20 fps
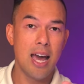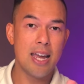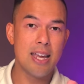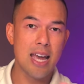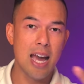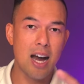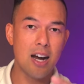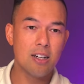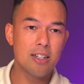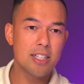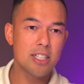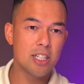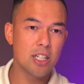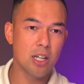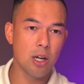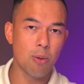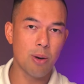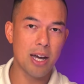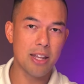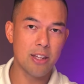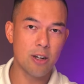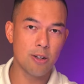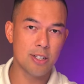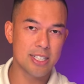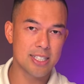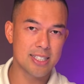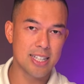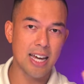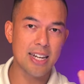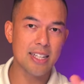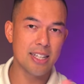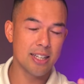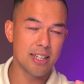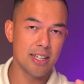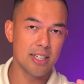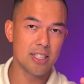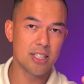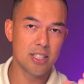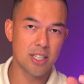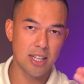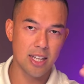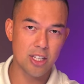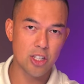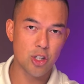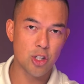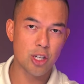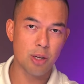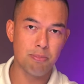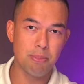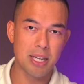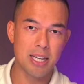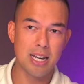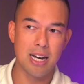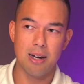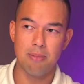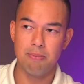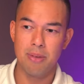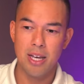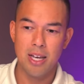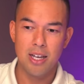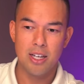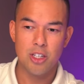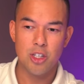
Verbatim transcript: hey, how can you go out there and study this so that you can become,